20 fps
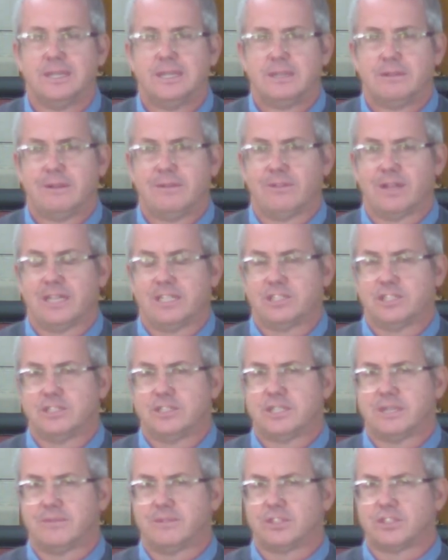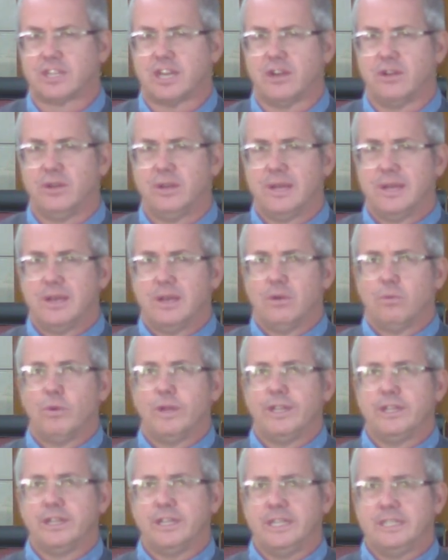Revelation 7. So
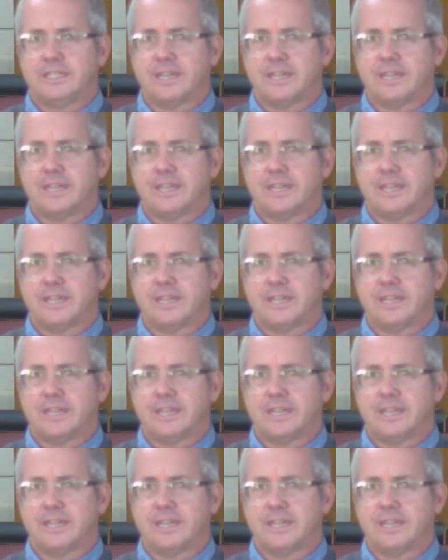we need